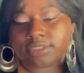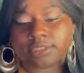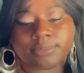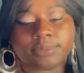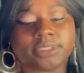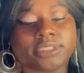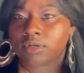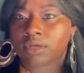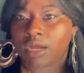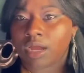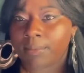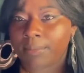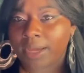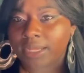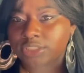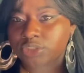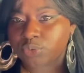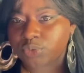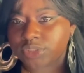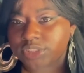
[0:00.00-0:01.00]
Let me see. I'm about
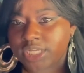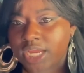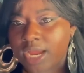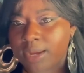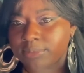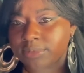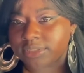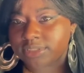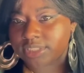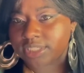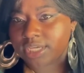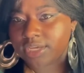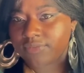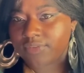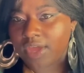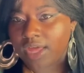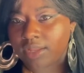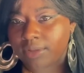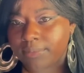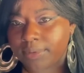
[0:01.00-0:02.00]
to switch cameras to give
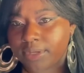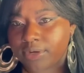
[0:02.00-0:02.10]
y'all a better